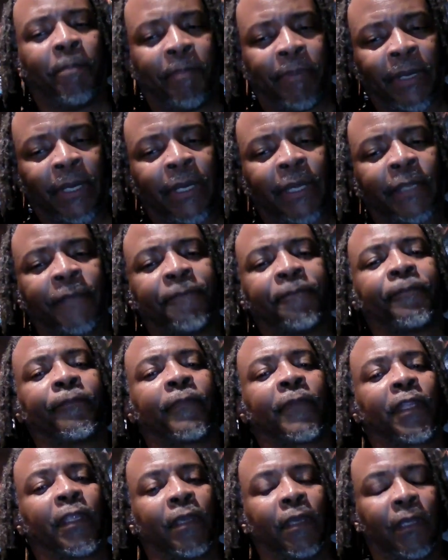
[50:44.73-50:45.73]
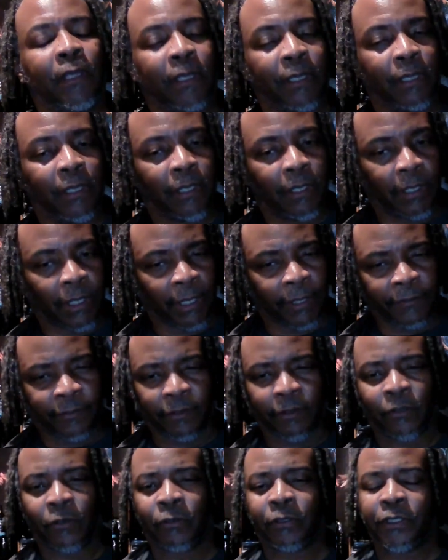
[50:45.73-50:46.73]
but like I
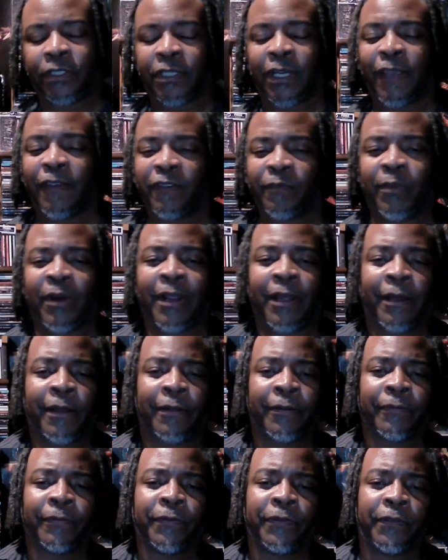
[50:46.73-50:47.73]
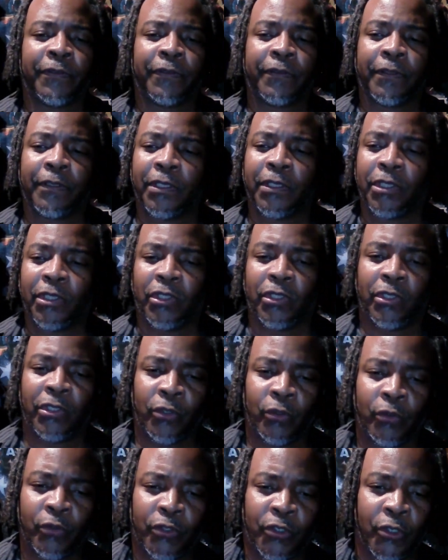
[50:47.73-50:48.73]
said, go to James Brown's
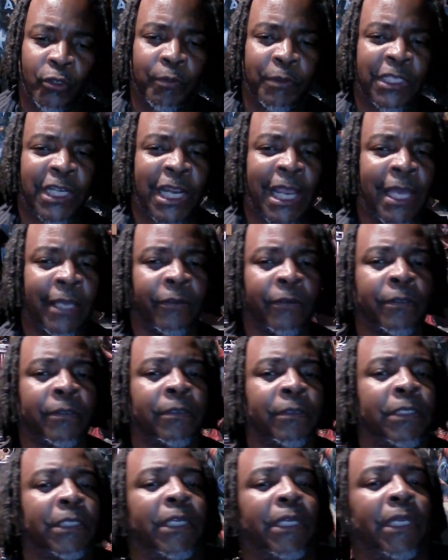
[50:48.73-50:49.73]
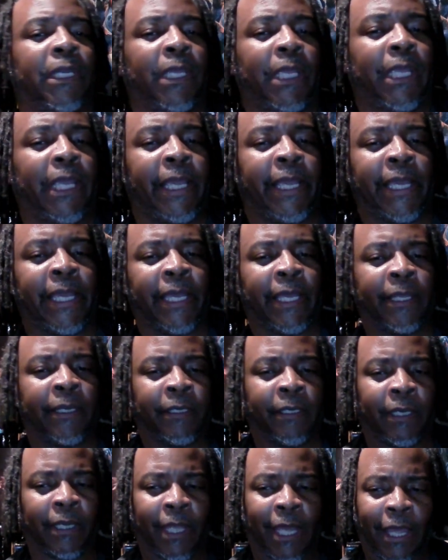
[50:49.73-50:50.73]
YouTube channel,
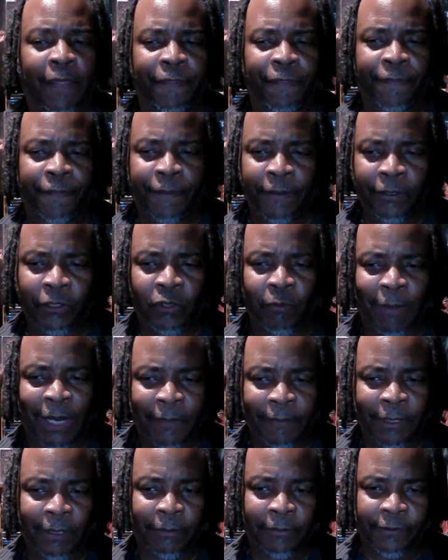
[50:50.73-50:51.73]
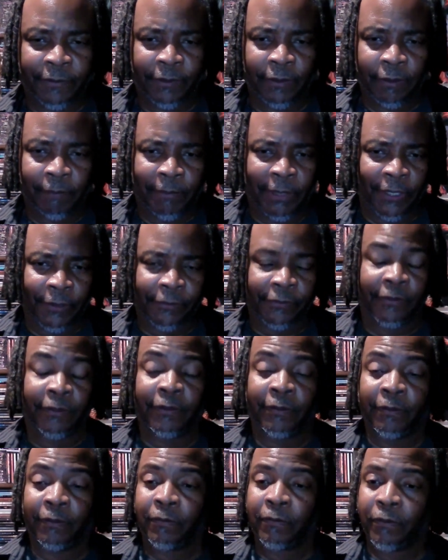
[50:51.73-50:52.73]
and I think you might be able to see the
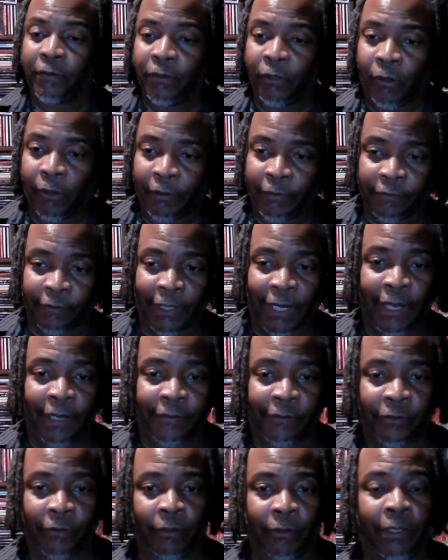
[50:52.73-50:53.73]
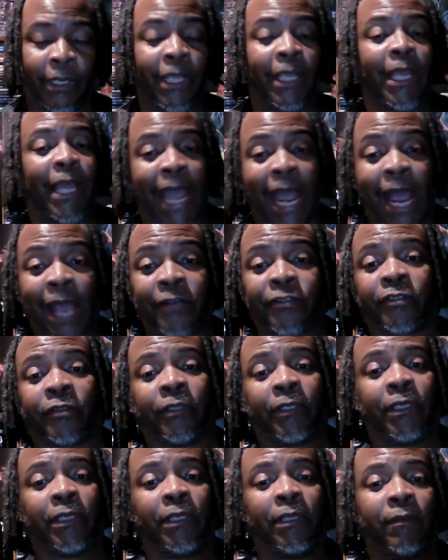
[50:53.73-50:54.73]
Boston Gardens concert.
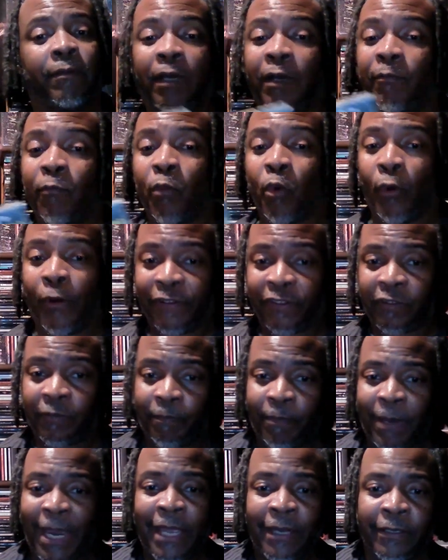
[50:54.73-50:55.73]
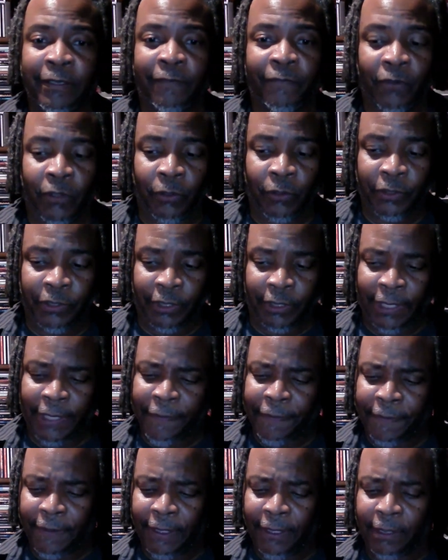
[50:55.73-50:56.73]
Actually, a more expanded version,
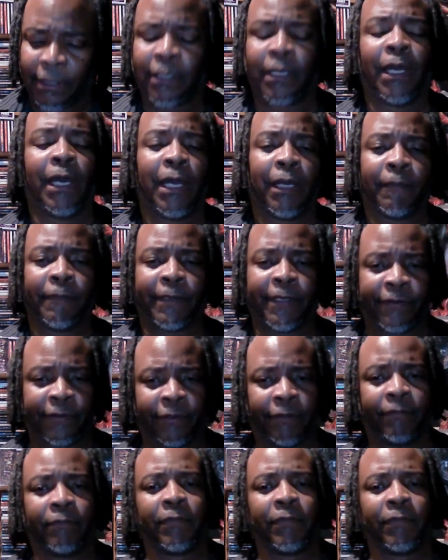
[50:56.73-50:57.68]
I think, because